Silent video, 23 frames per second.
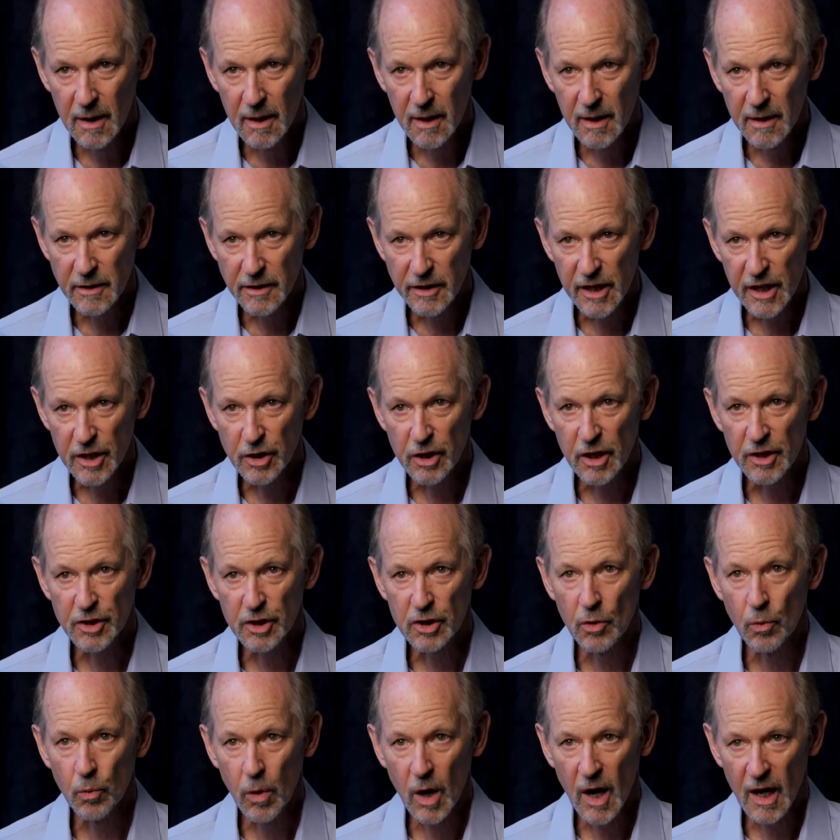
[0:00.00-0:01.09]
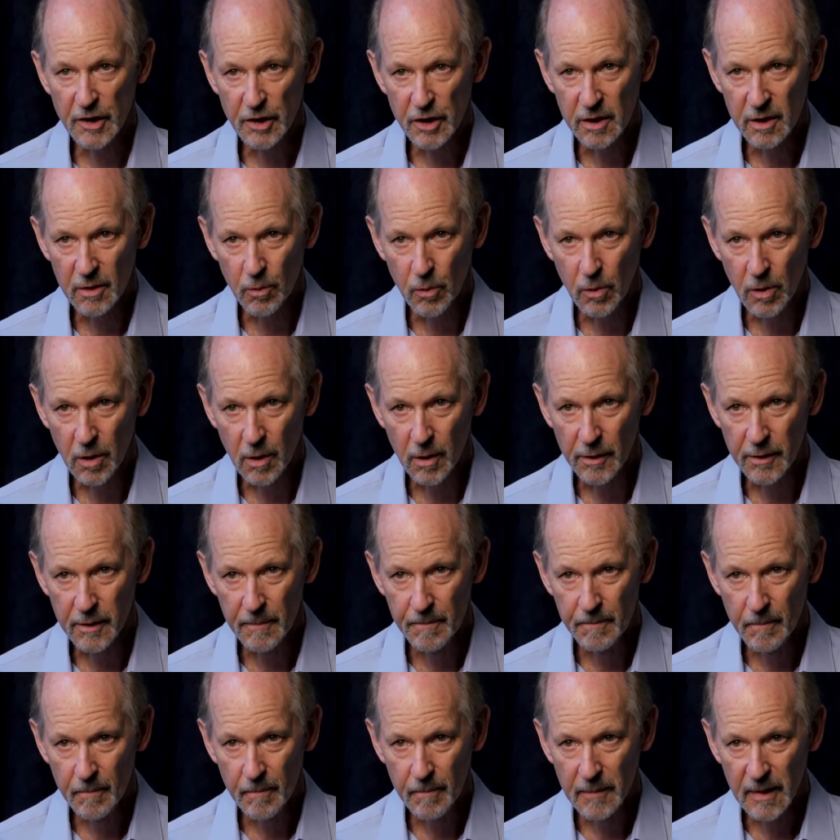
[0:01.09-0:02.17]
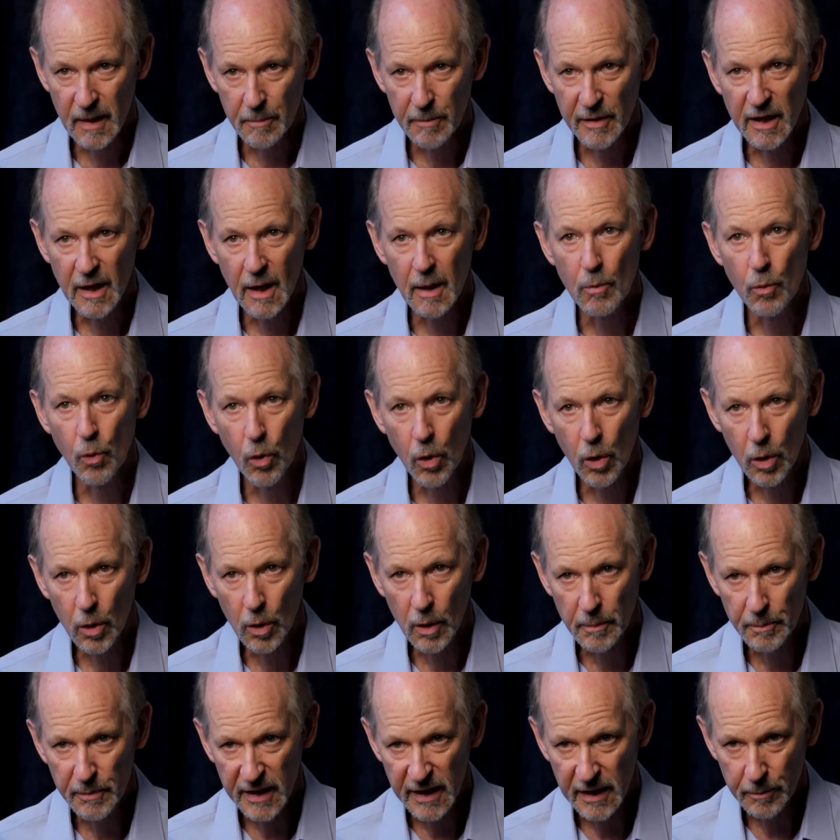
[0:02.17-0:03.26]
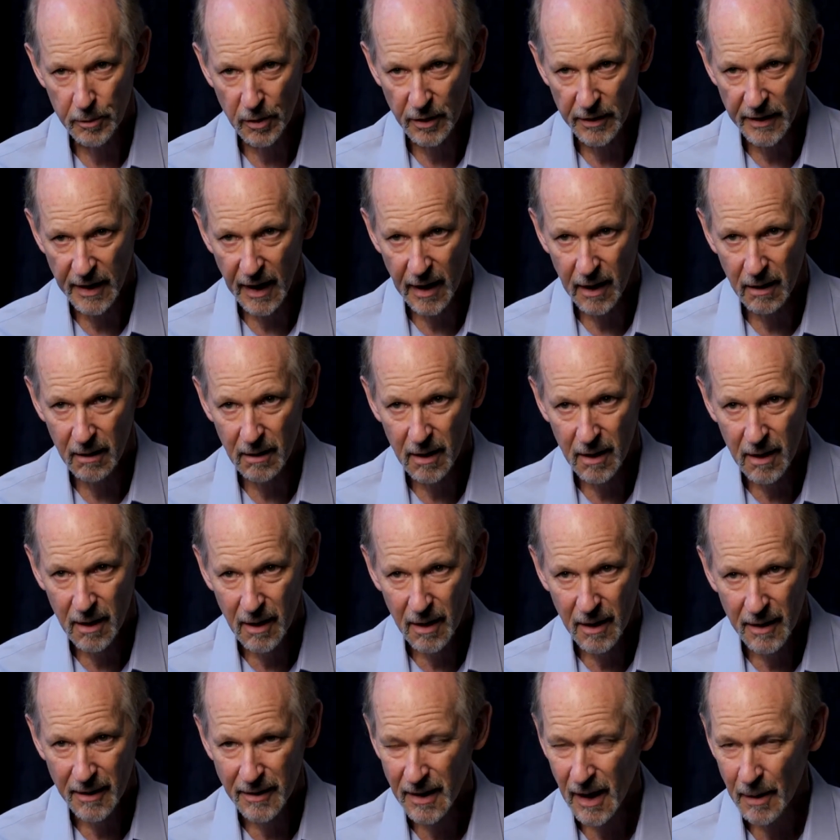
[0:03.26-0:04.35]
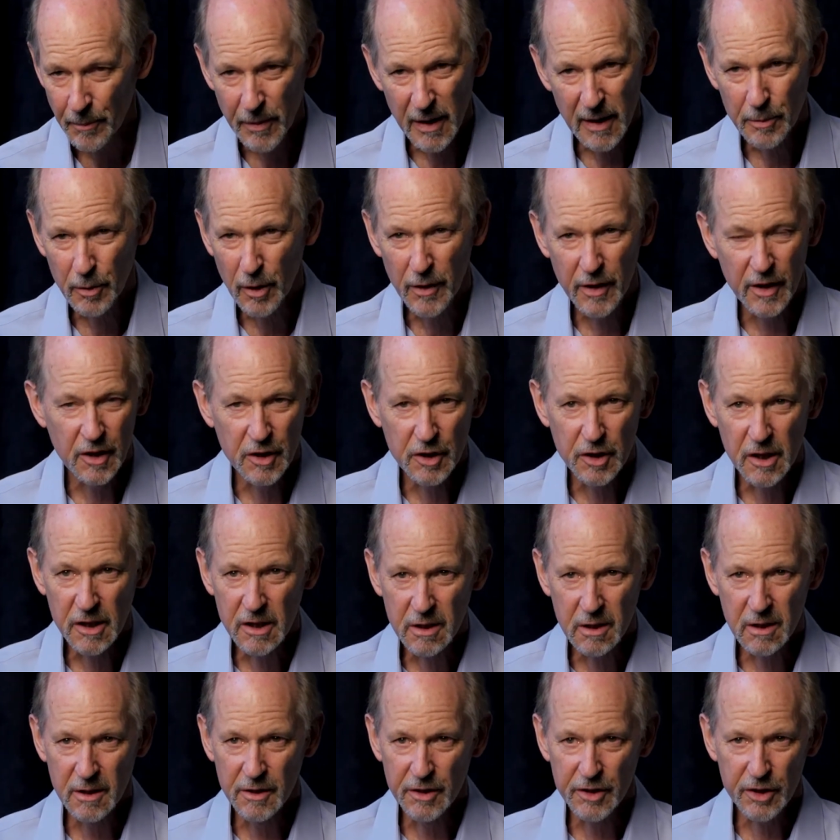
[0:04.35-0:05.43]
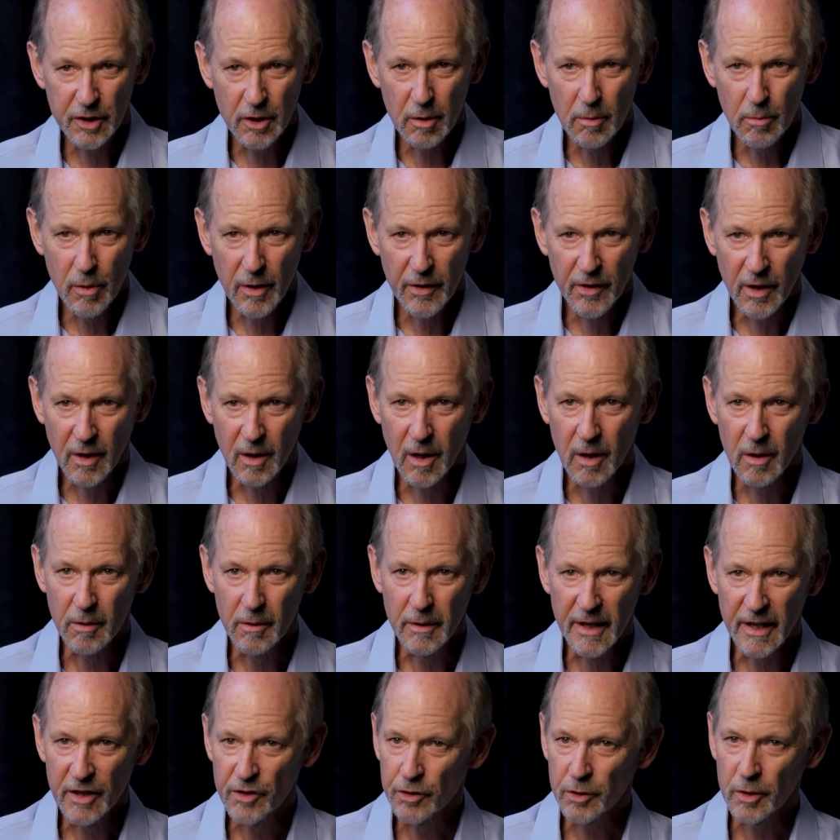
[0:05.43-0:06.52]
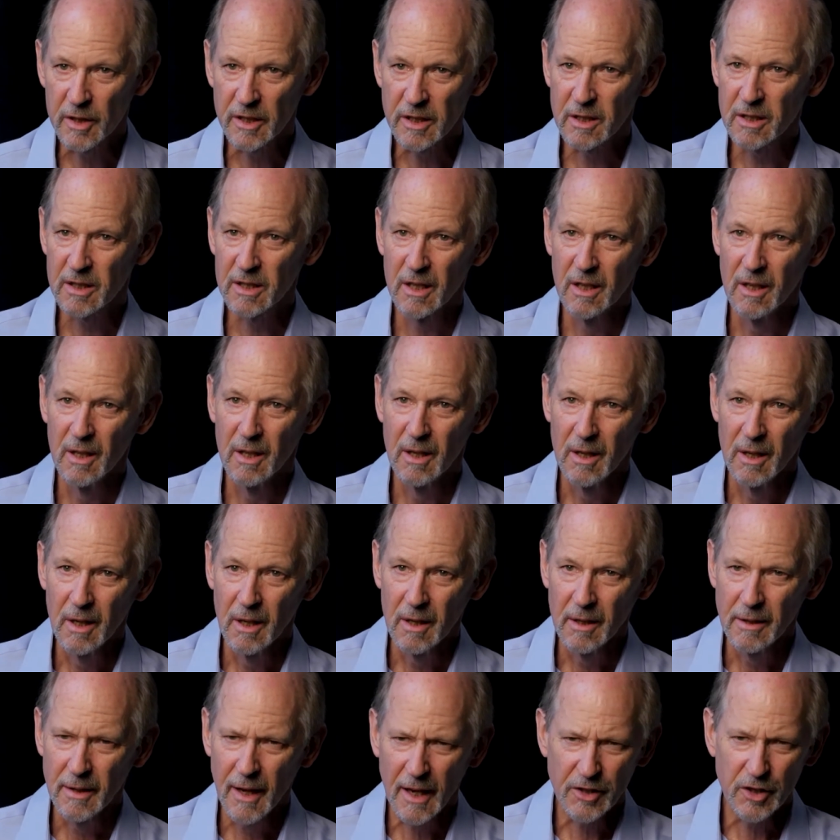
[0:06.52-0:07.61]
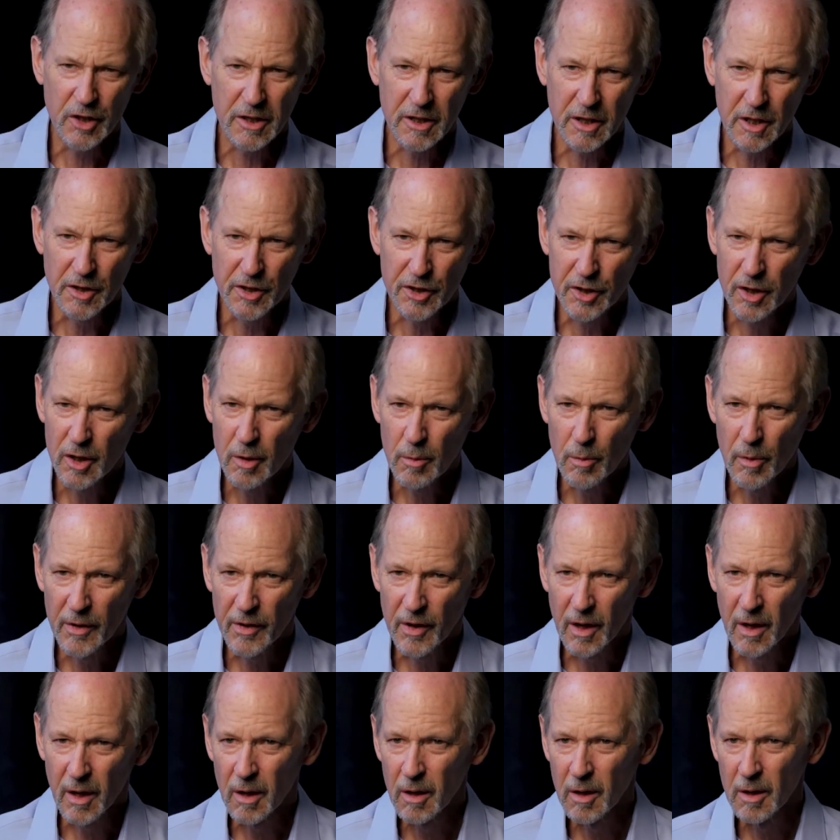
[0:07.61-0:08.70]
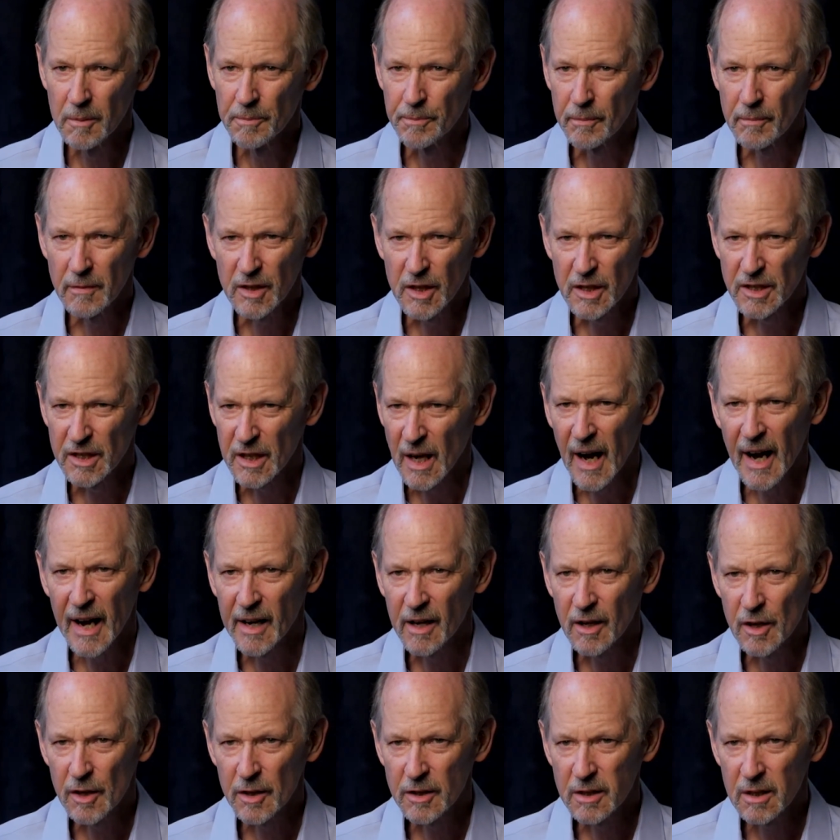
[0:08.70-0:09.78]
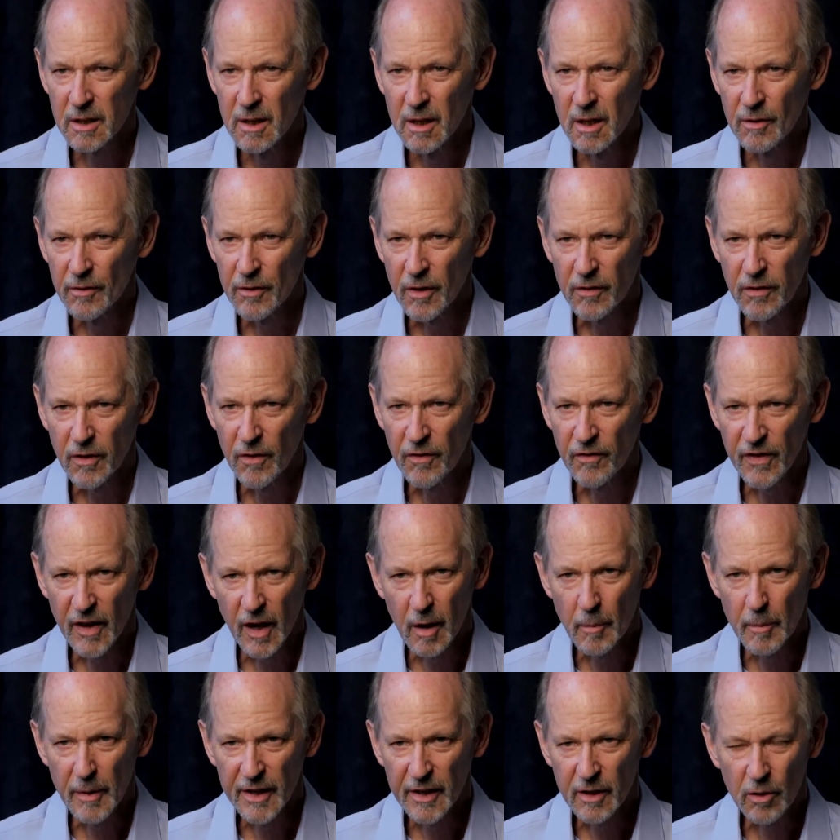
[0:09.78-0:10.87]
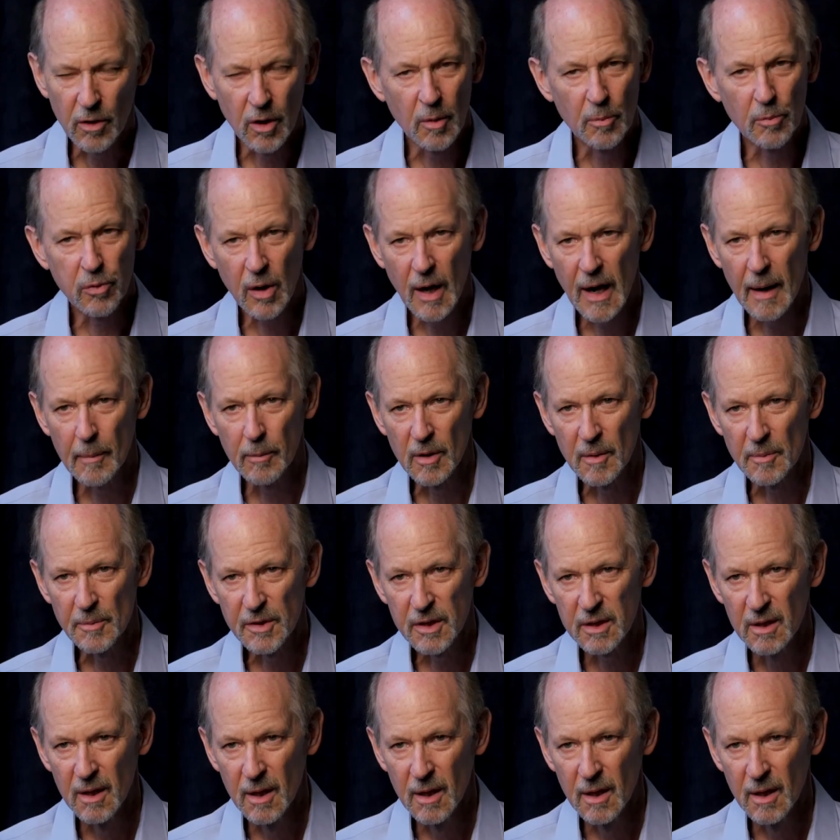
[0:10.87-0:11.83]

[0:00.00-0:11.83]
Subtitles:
teach us to watch the world, become world people now, not people that are just consumed with their own interests, not just consumed with their own desires for fulfillment or own problems,